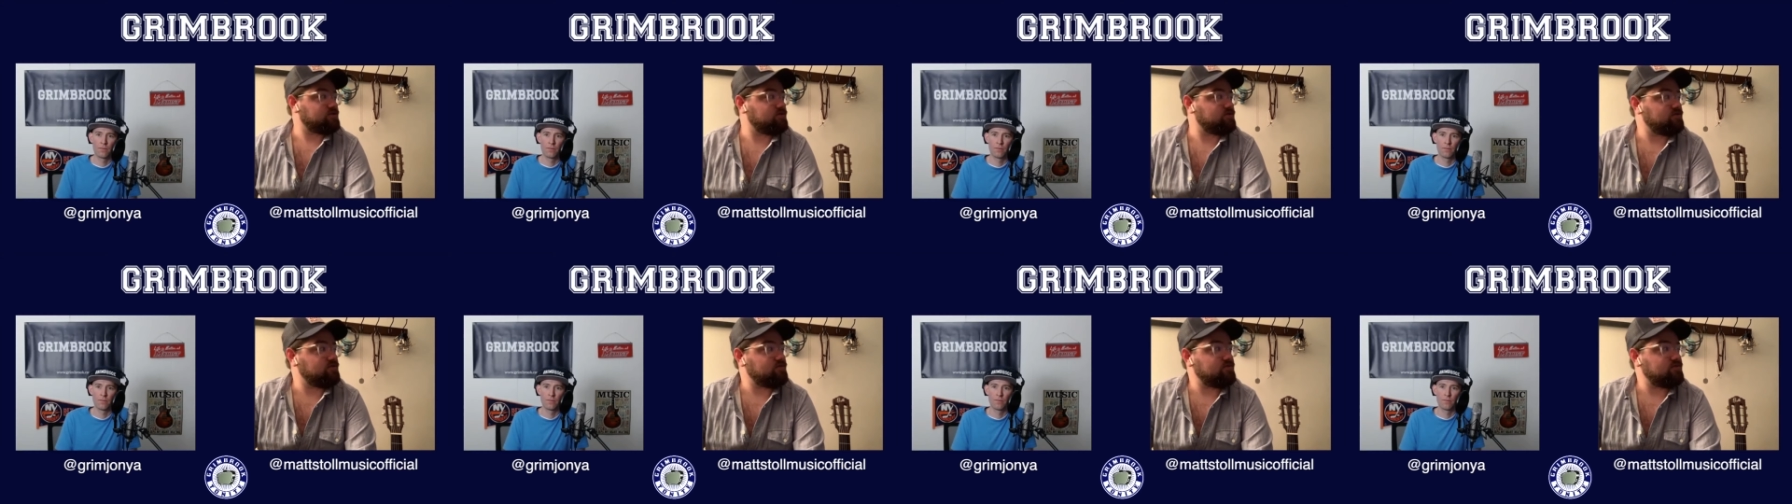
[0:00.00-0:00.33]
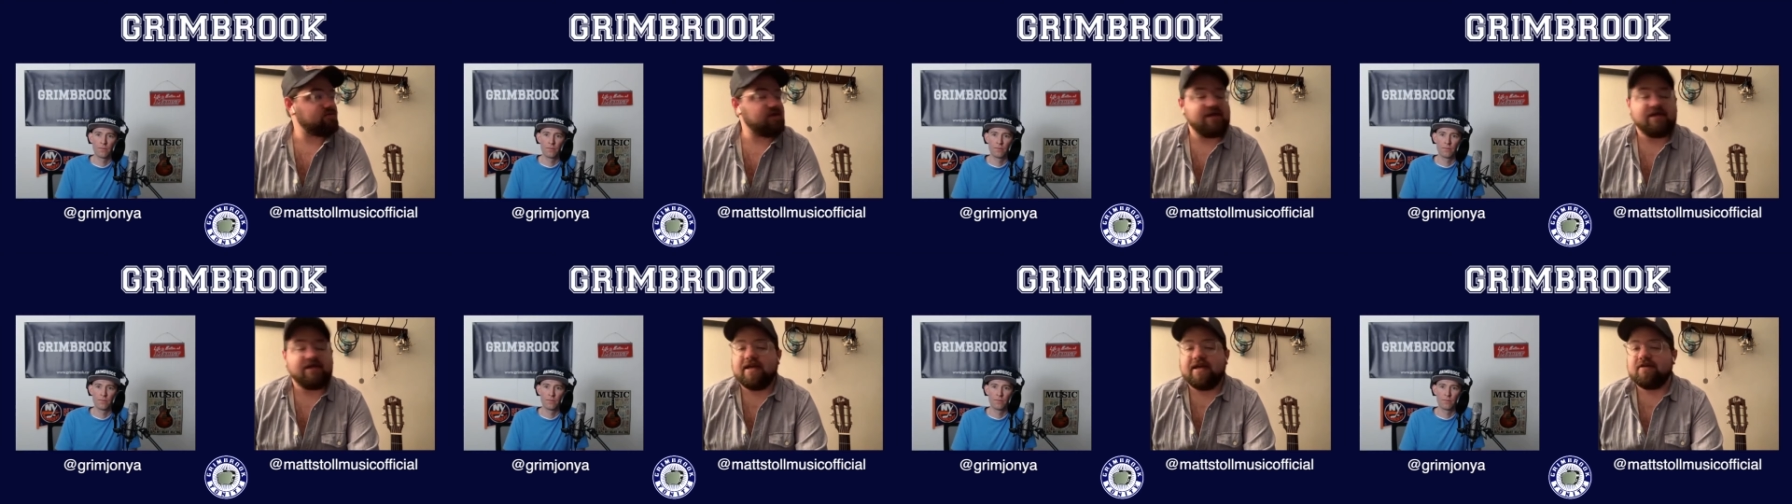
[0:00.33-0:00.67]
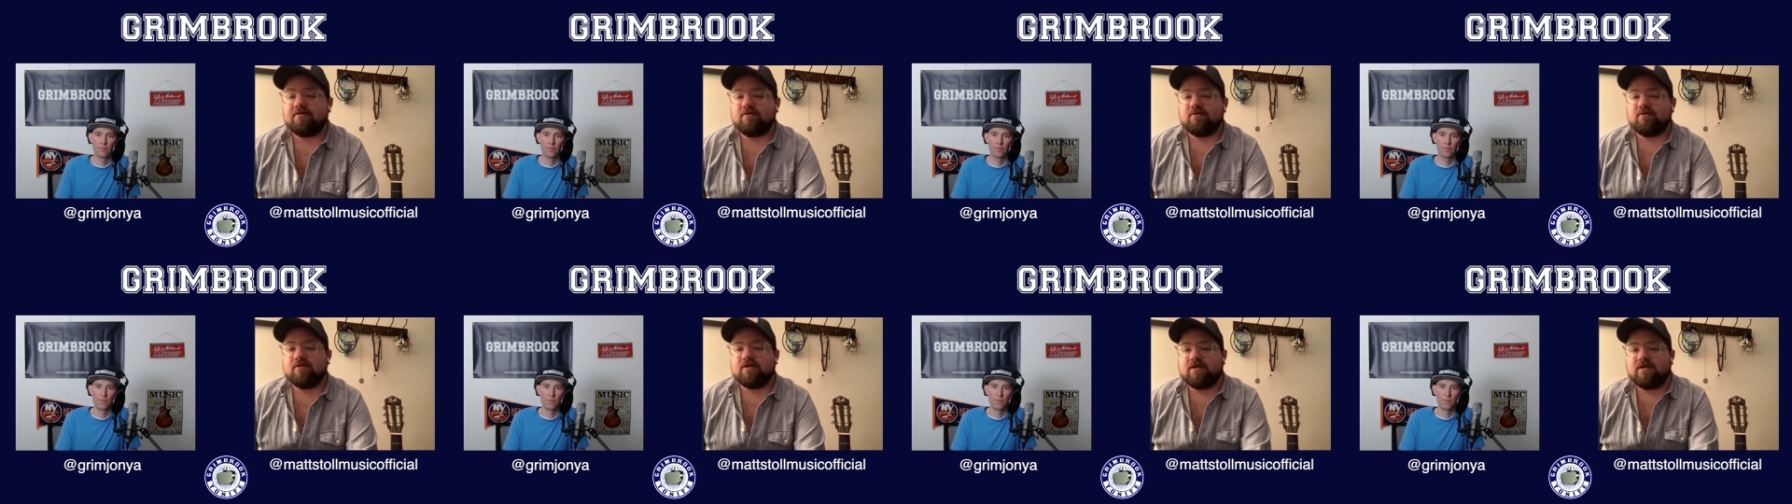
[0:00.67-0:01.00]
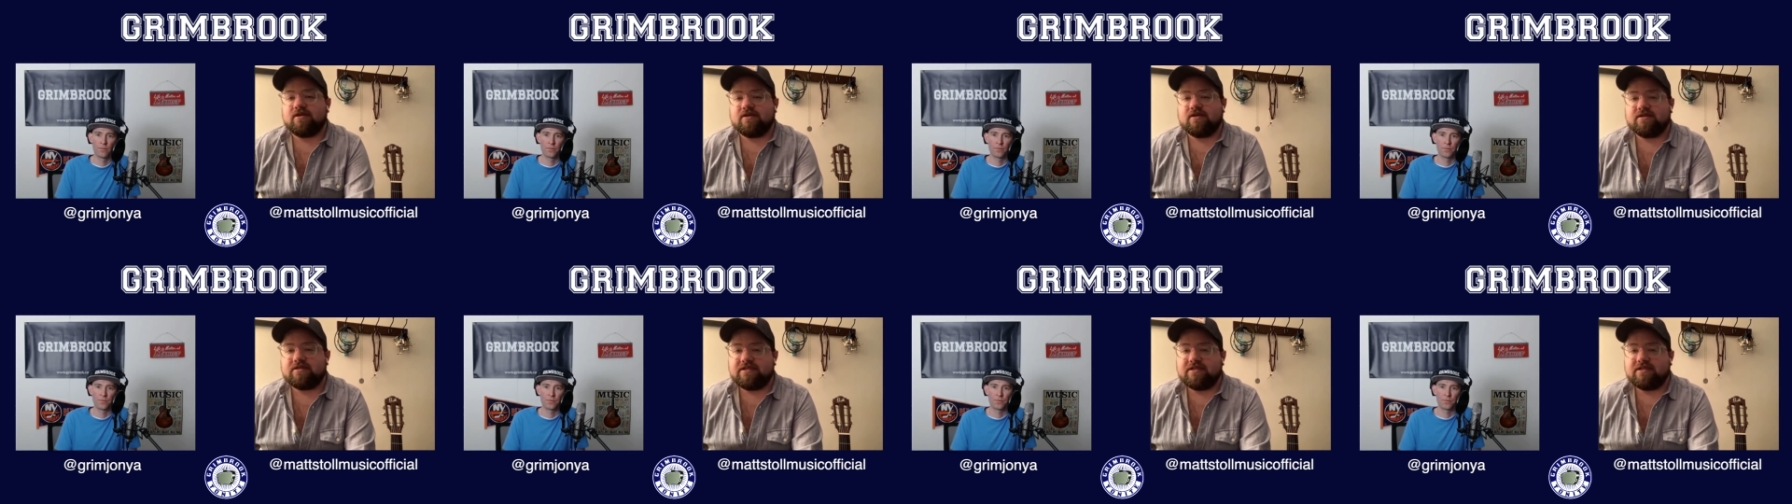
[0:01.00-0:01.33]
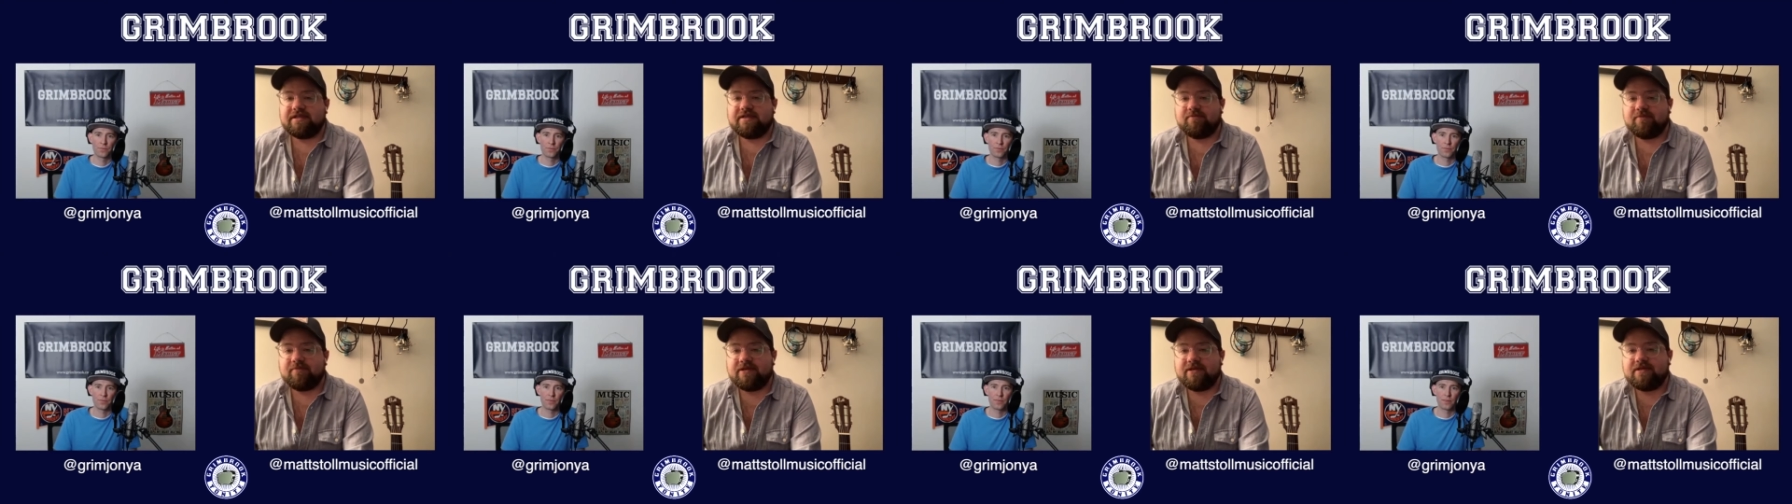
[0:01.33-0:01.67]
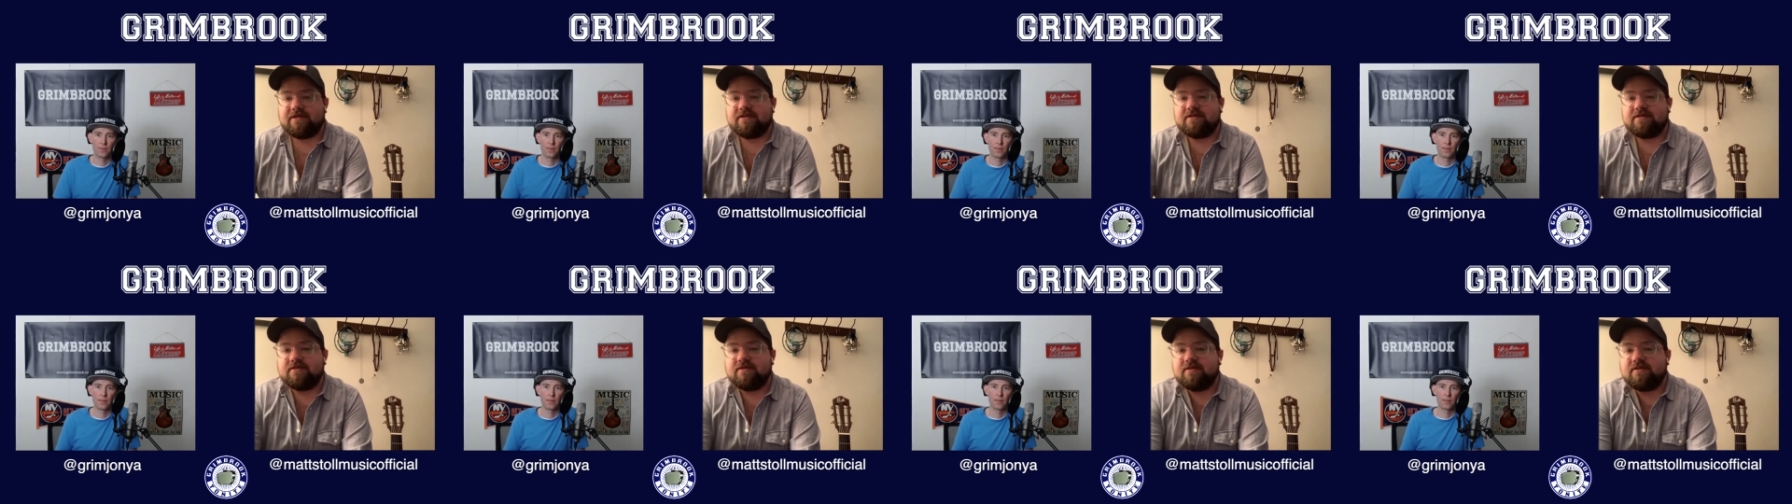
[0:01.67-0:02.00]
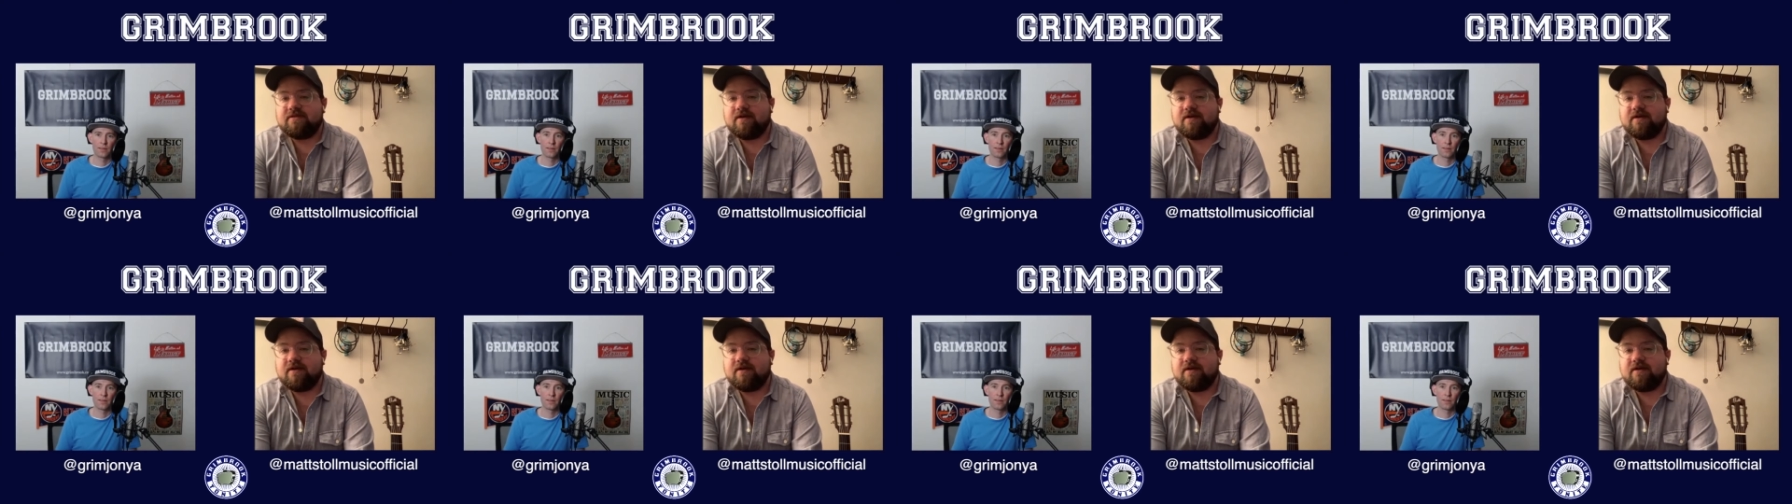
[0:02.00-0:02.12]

So right now we're working on an EP.